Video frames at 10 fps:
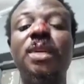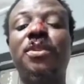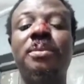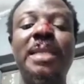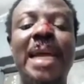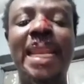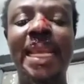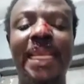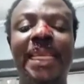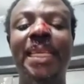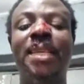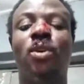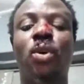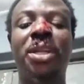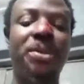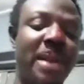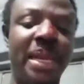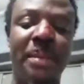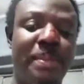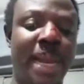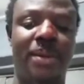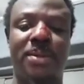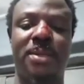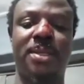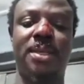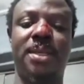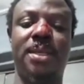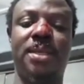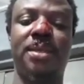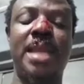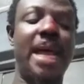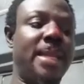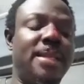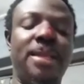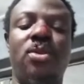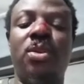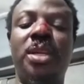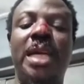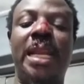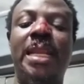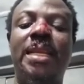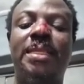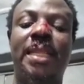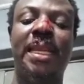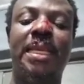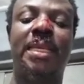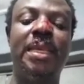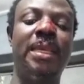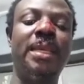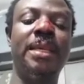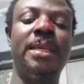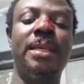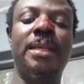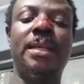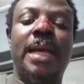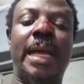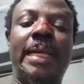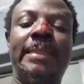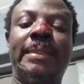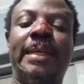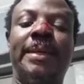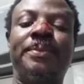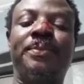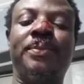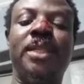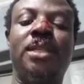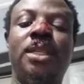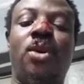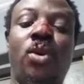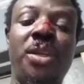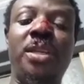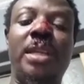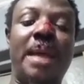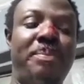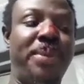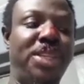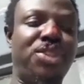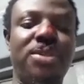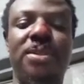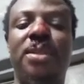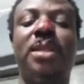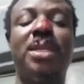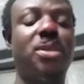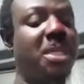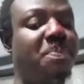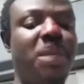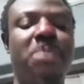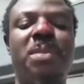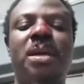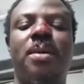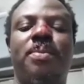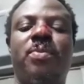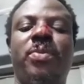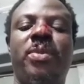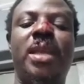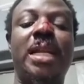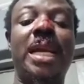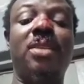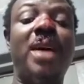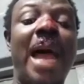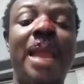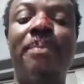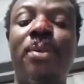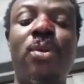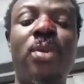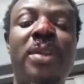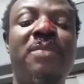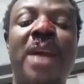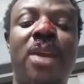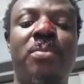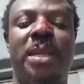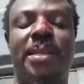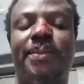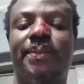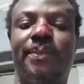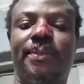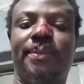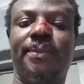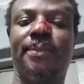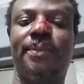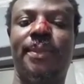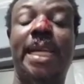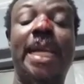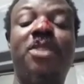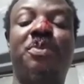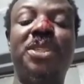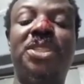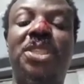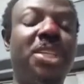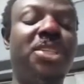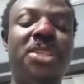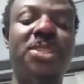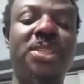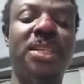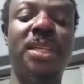from that Lekki Ikoyi roundabout, that Ikoyi that links Lekki and Ikoyi, that bridge. That's where they picked me up. That kind of highbrow environment, that kind of prestigious,